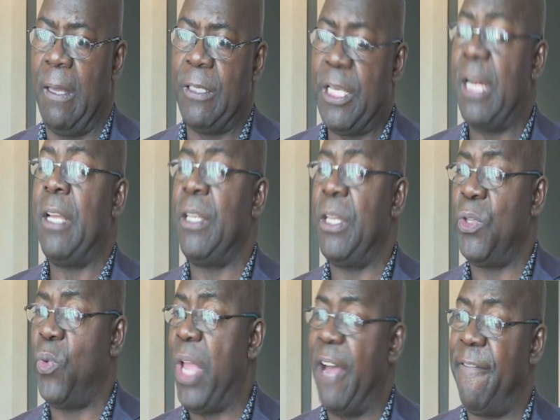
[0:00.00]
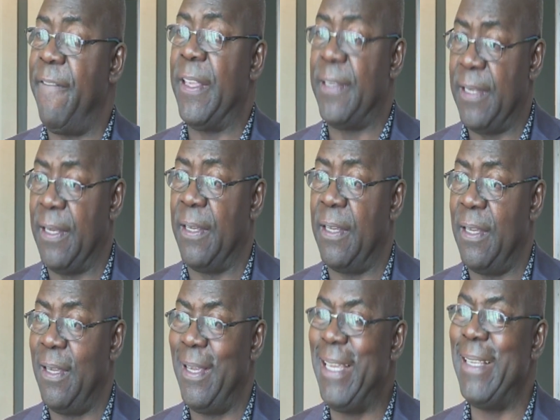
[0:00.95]
challenges we are facing
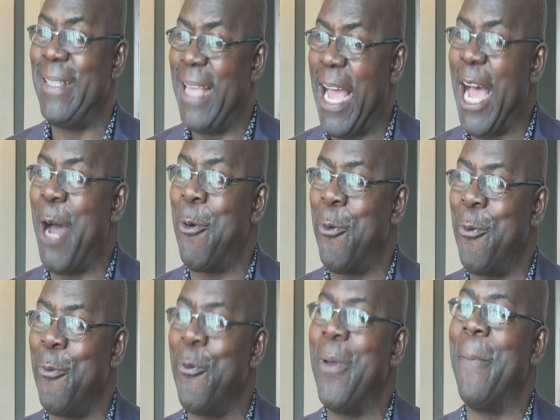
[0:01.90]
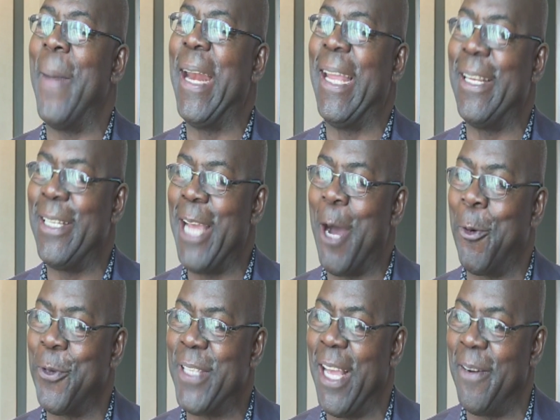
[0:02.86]
is how we manage
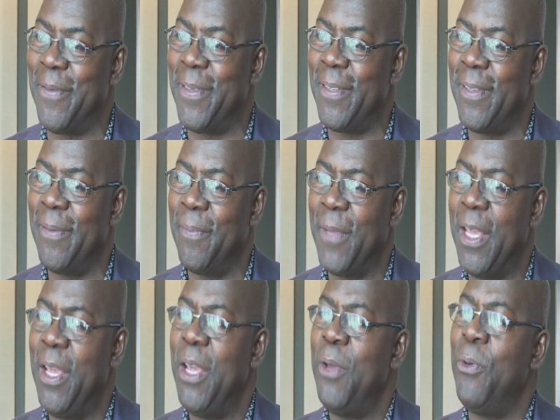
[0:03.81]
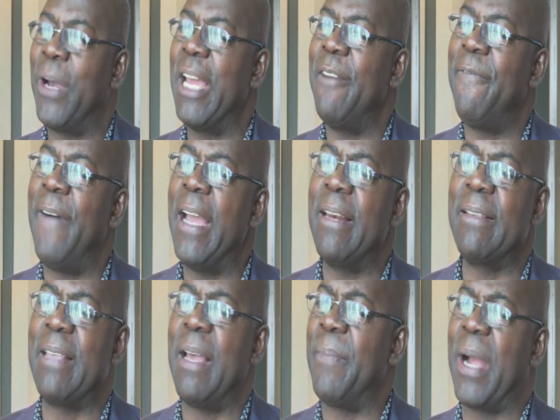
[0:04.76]
ourselves. You can find
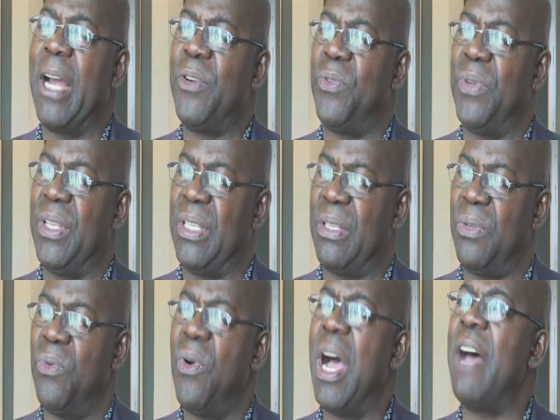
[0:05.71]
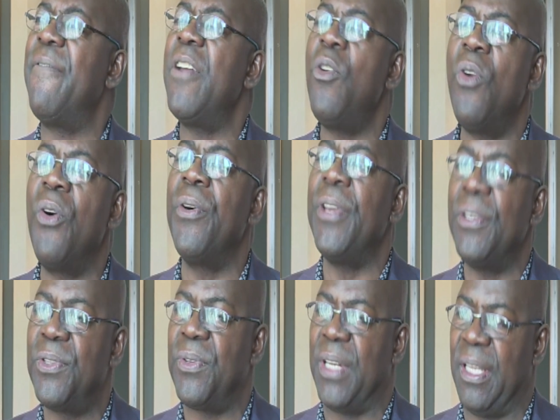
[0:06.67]
some countries who have a long
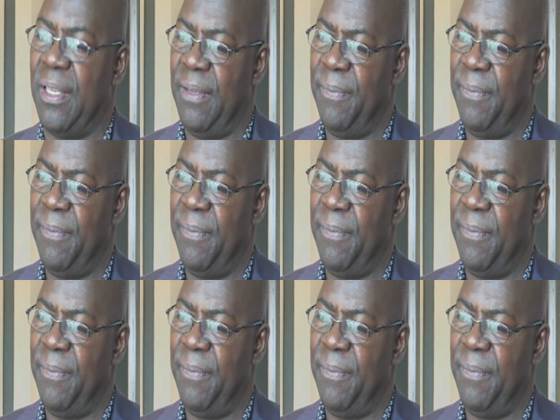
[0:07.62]
history